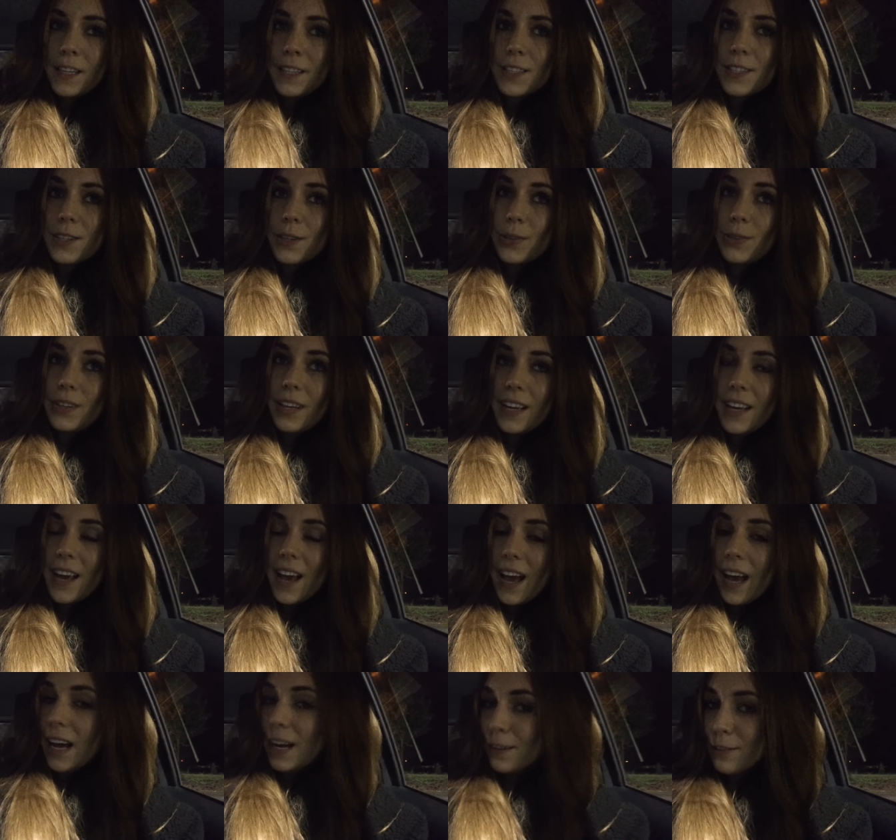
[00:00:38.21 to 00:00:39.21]
So they
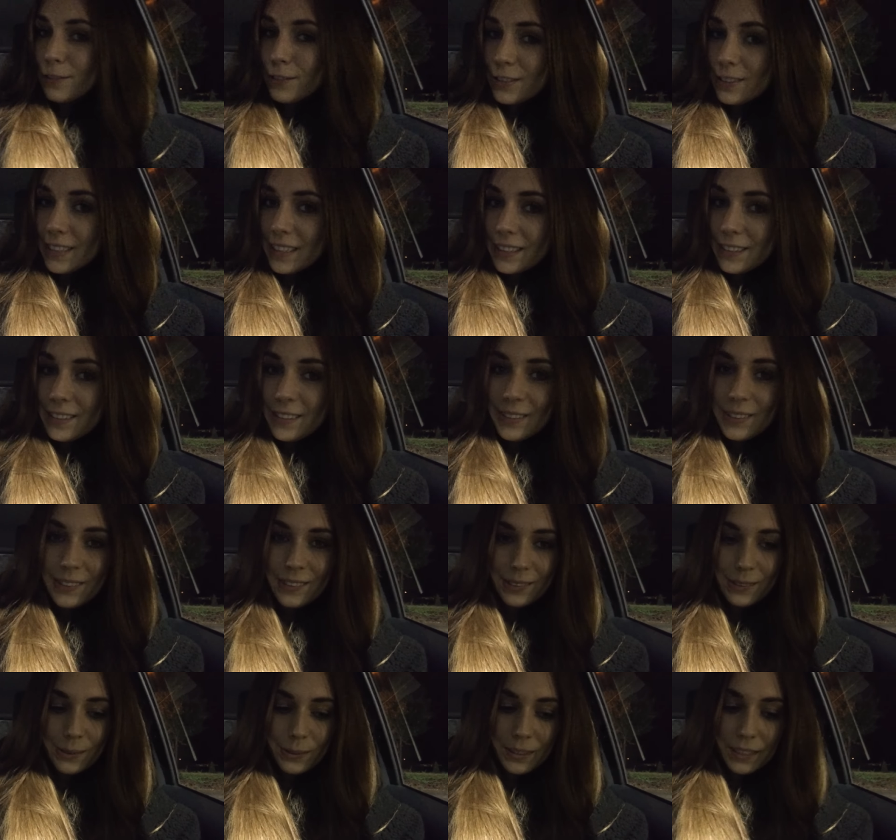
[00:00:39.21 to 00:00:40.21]
have to get
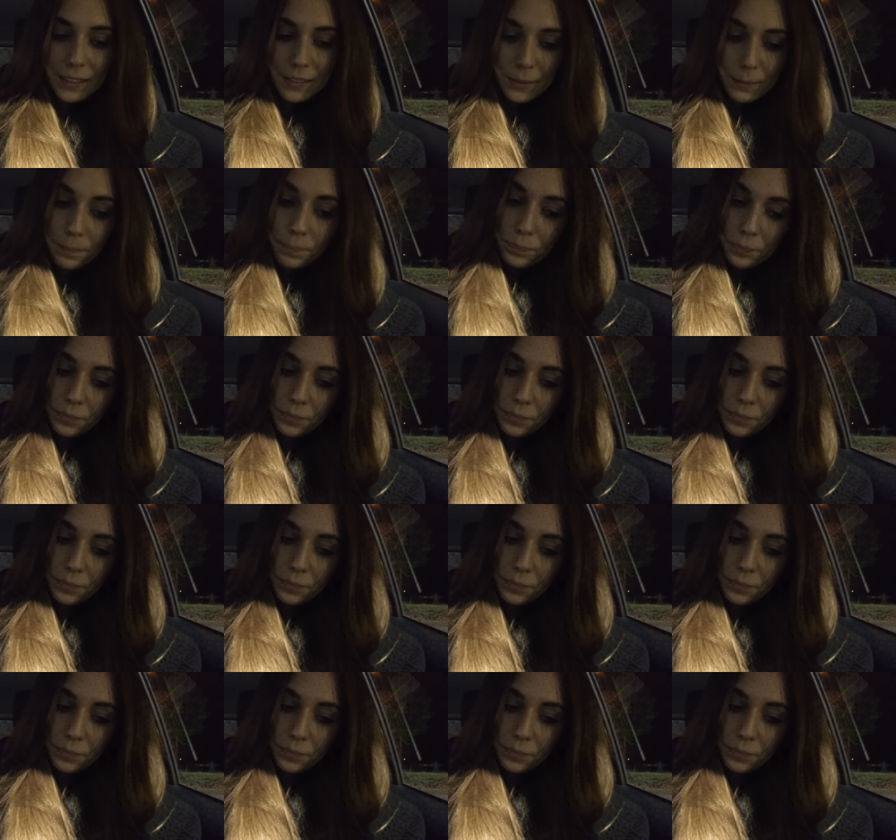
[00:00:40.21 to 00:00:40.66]
used to it.